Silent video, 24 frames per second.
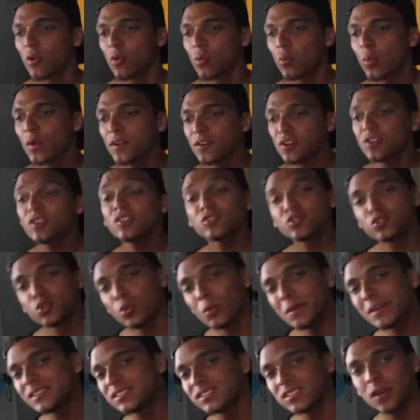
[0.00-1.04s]
when you're
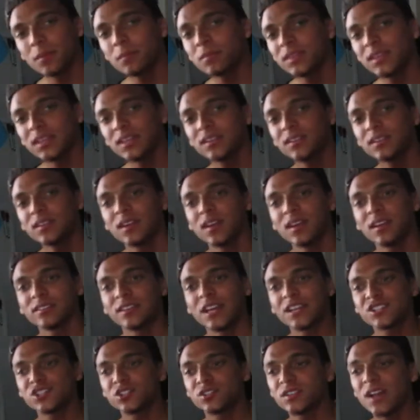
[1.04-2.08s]
doing something
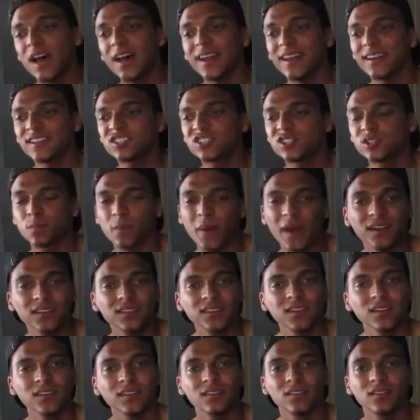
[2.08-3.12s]
that you're not
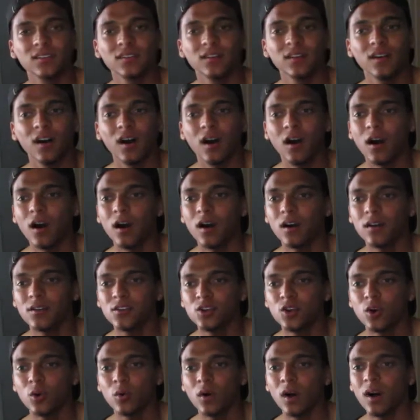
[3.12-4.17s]
expecting,
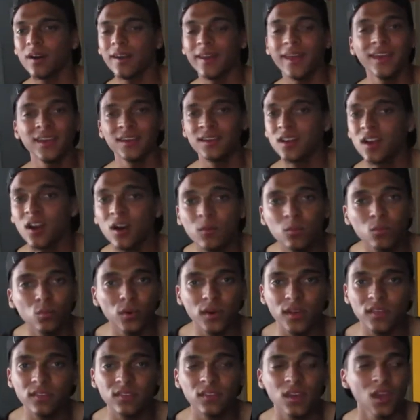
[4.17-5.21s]
an income
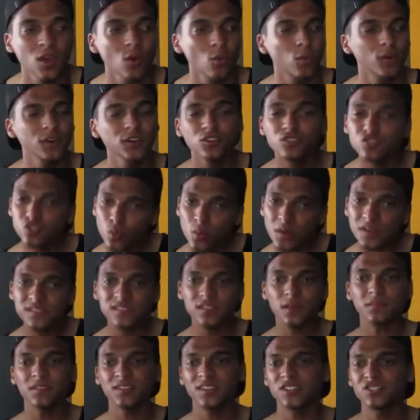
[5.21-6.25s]
with, when you're doing
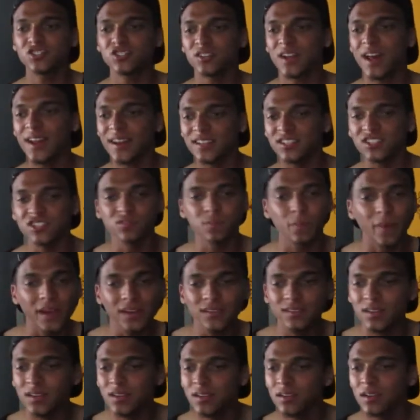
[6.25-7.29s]
something that you're not
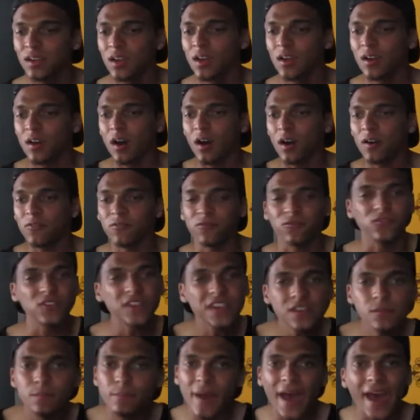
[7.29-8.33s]
expecting
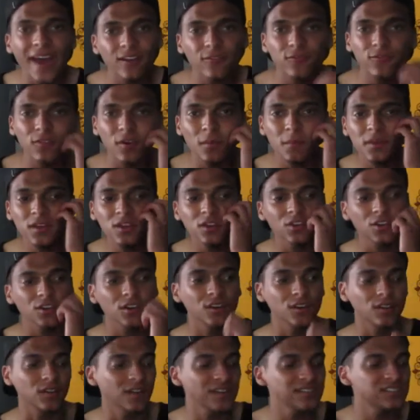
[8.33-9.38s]
feedback from it,
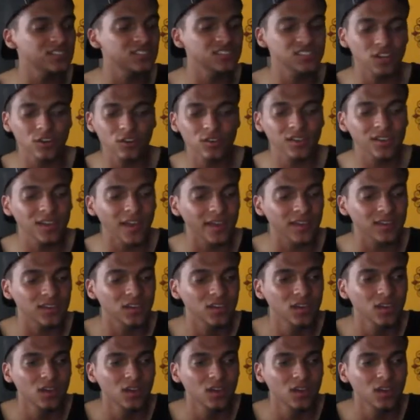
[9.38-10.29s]
or necessarily like